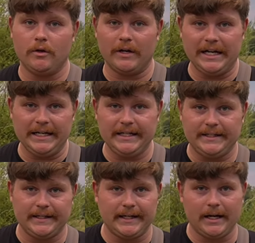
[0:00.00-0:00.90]
your
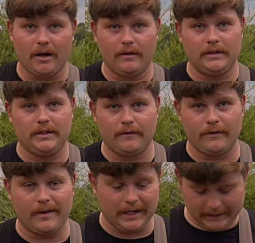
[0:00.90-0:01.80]
EDC, all these
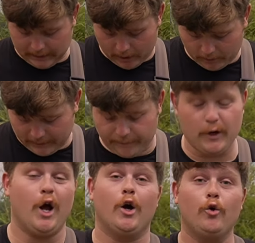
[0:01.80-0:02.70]
different things, all
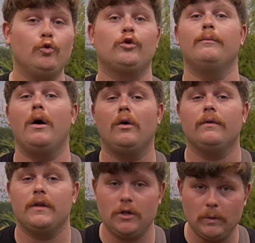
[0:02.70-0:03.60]
different
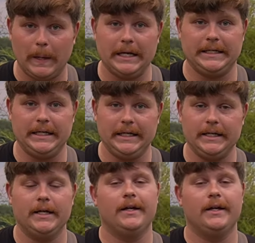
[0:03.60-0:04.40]
accoutrements that you might need,